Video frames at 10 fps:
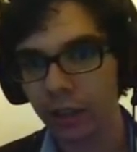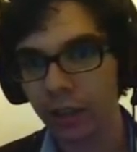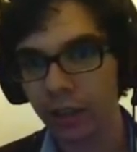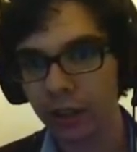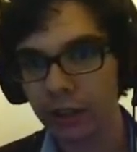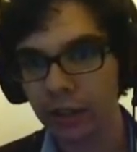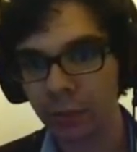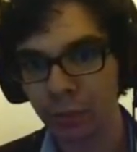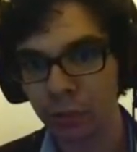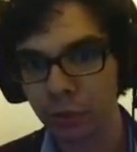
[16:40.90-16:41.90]
it is
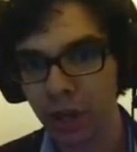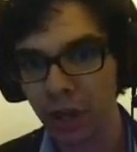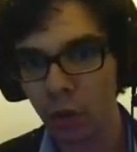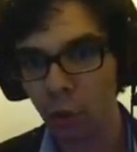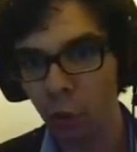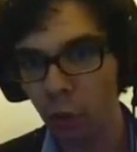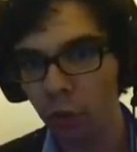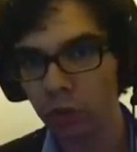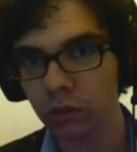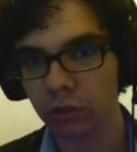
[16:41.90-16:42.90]
a pretty
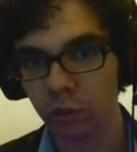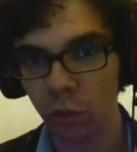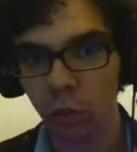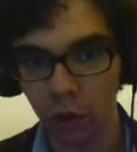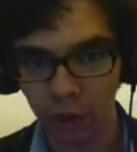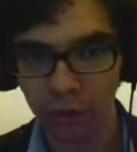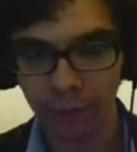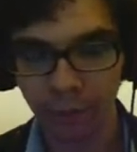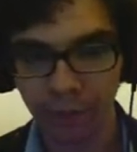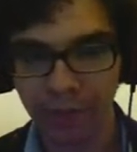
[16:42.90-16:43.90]
cool door.
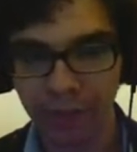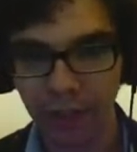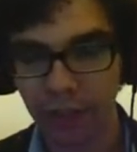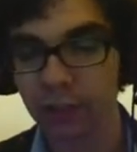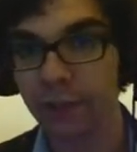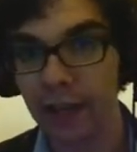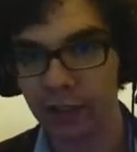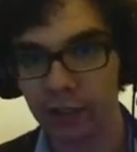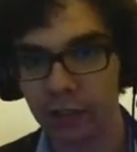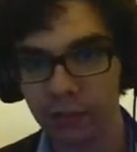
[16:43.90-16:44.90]
Like, it's
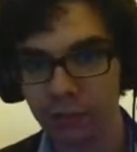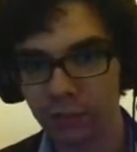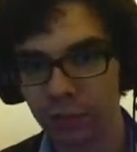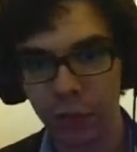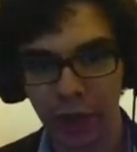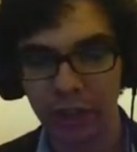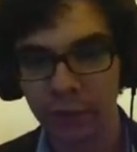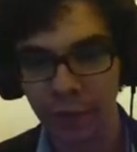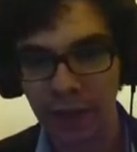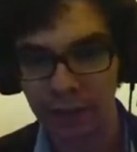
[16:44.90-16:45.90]
fancy. Okay,
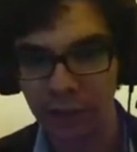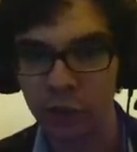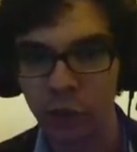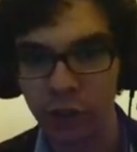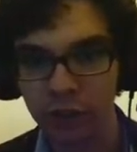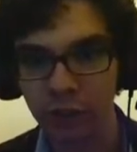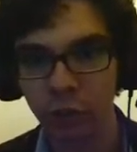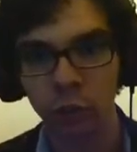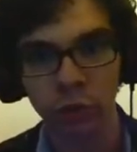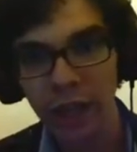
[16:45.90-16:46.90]
it's fancy. It's not the
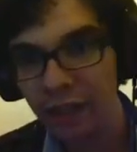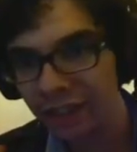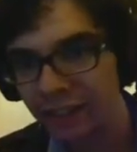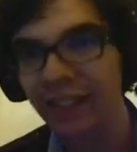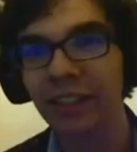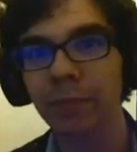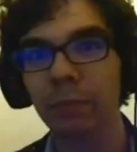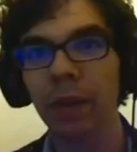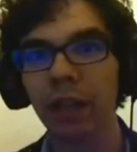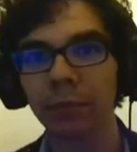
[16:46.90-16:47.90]
greatest that's
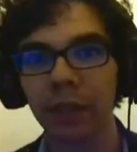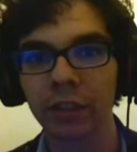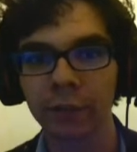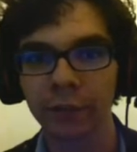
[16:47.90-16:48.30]
been built, but it's